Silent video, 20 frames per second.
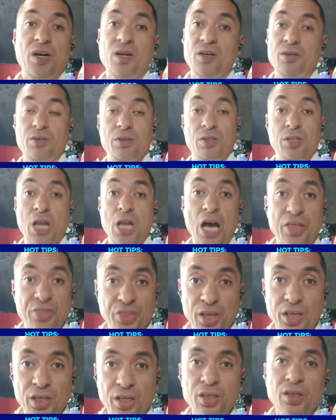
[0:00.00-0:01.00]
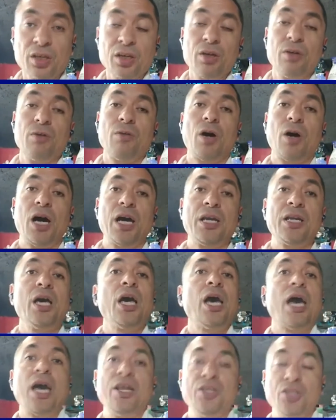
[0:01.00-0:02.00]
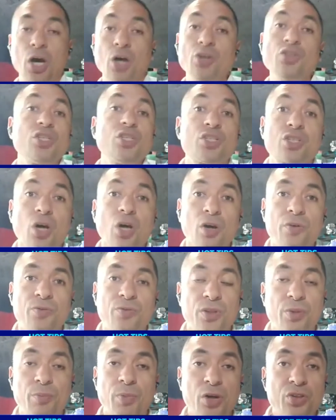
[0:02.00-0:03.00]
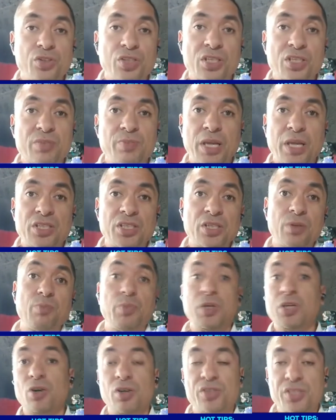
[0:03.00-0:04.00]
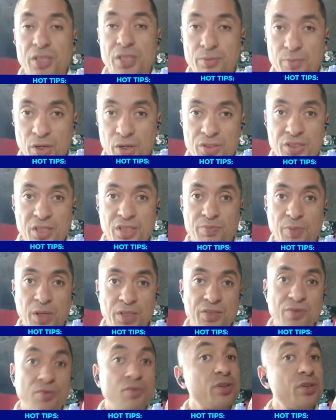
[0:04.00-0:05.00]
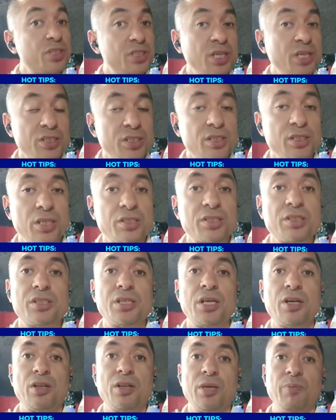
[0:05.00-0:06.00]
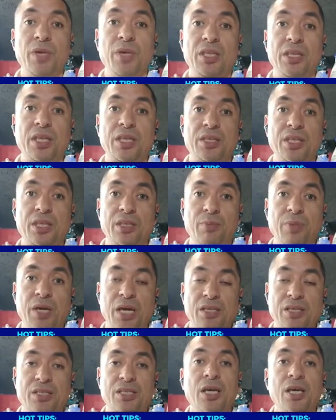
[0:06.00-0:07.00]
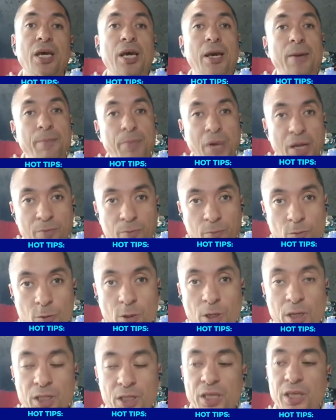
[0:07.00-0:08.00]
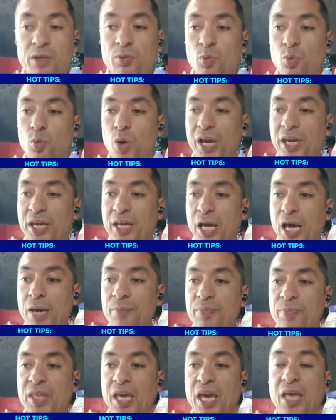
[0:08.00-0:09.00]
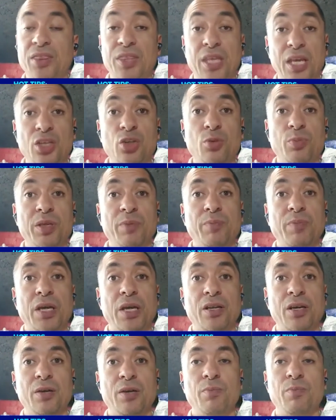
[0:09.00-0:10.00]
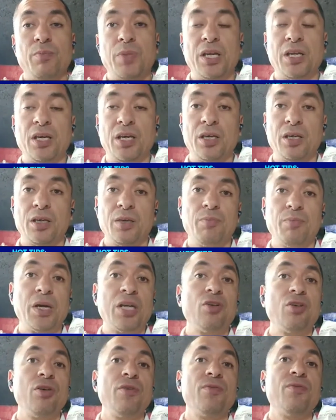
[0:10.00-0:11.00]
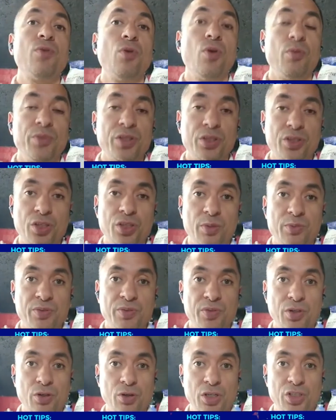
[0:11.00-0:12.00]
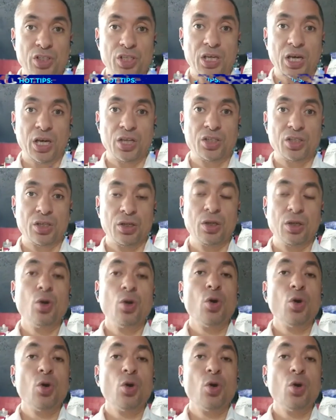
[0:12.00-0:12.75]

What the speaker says: nothing, right? And don't just go for the most expensive because they're the most expensive, because it doesn't necessarily mean that they're the best. But really weigh it up, and then you'll be better informed in terms of your education.